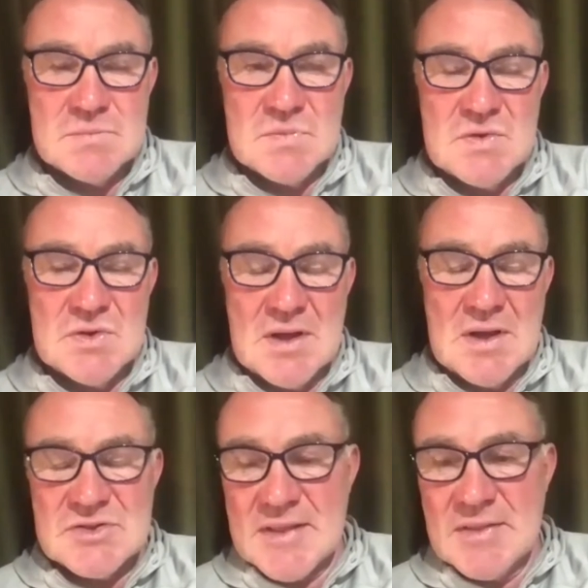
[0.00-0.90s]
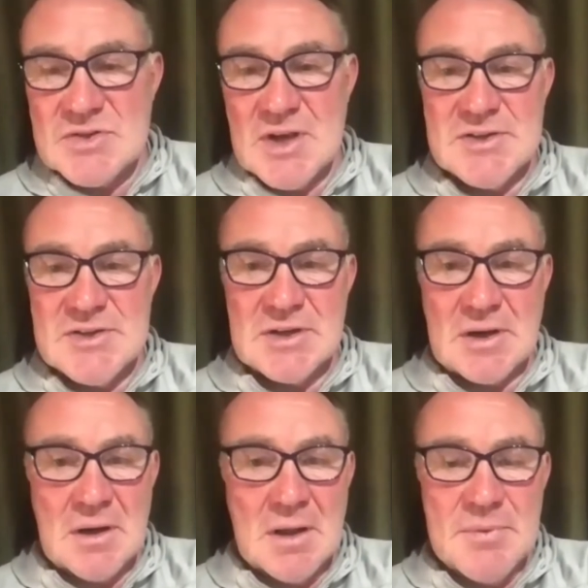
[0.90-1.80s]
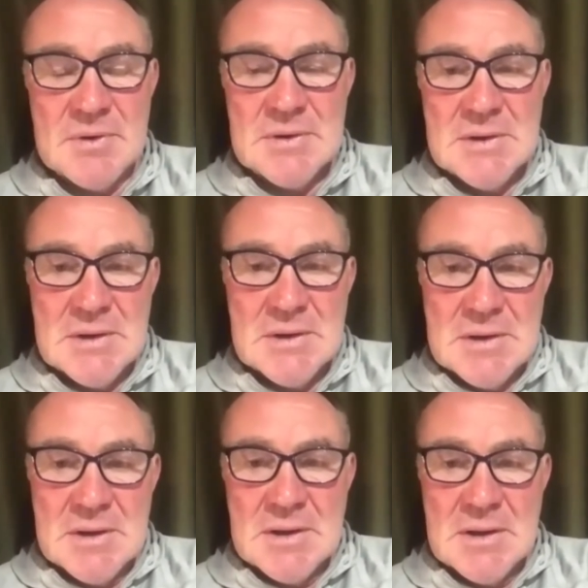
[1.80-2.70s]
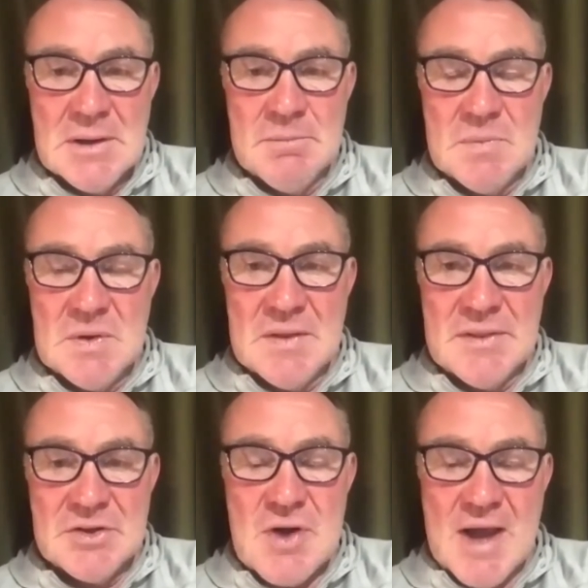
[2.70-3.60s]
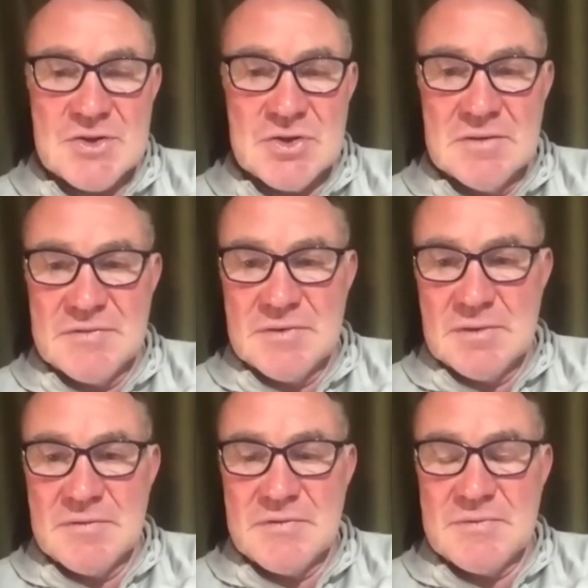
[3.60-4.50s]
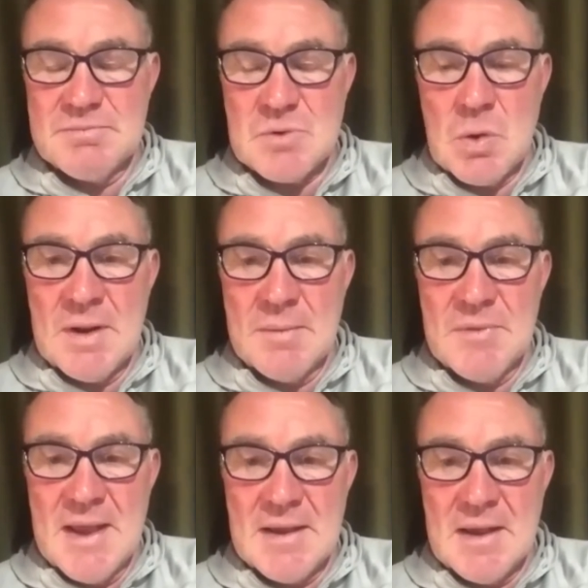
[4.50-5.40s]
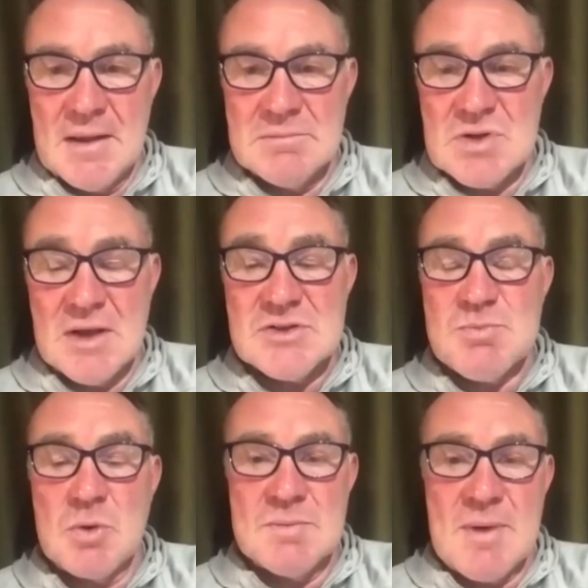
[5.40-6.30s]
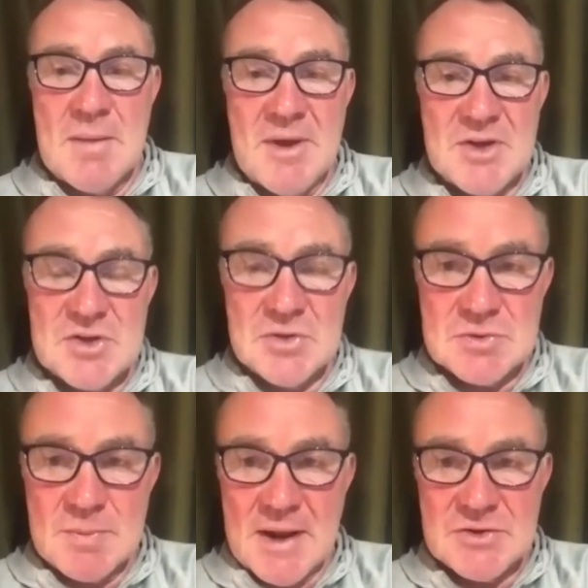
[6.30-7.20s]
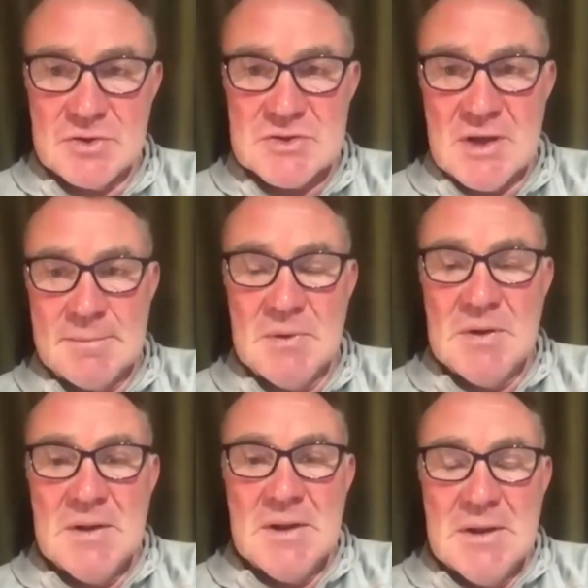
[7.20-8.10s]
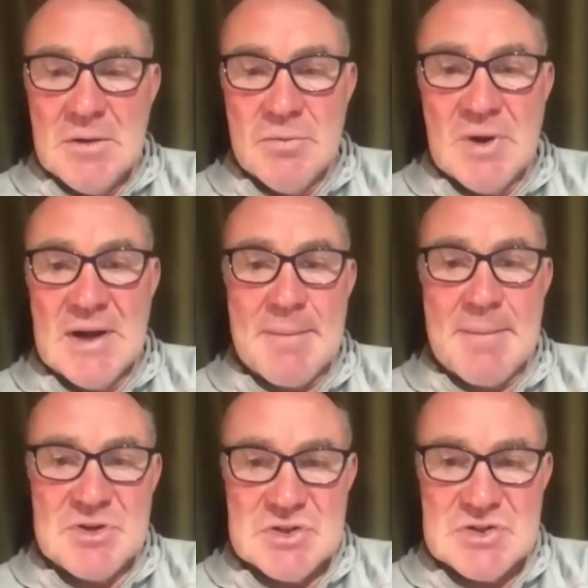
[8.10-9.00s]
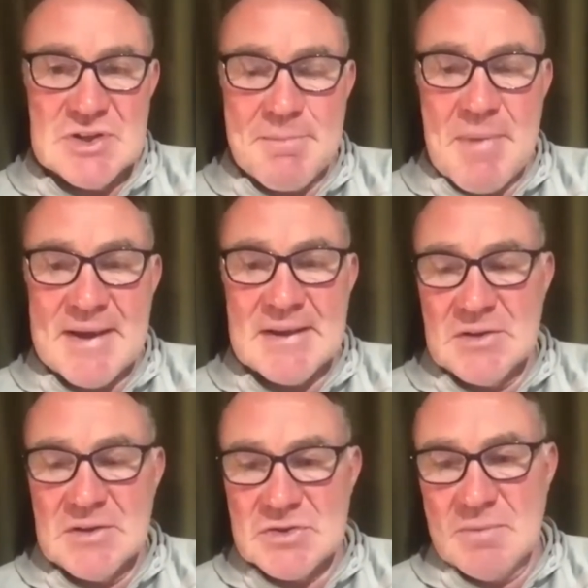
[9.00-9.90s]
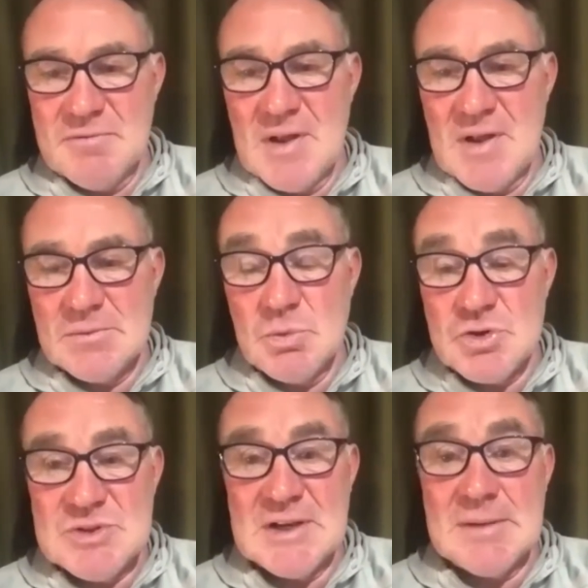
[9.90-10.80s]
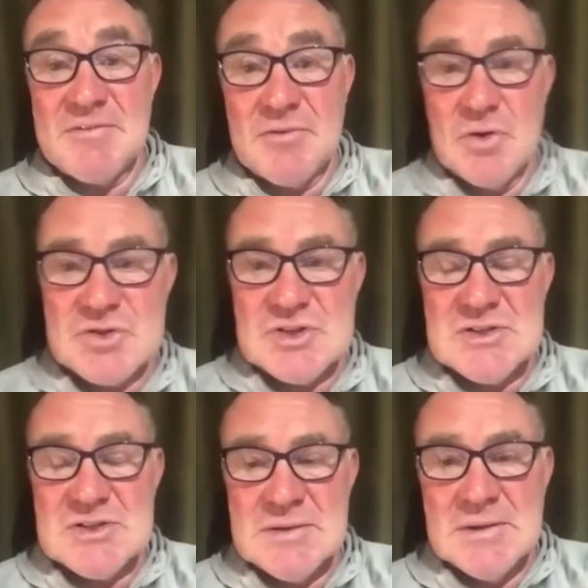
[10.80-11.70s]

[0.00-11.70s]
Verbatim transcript: as I said, the size of the club and the attraction of going up there. And I spoke to Mel Machin, who was the manager at the time, really ambitious to get back into the top flight, which we did in my first season.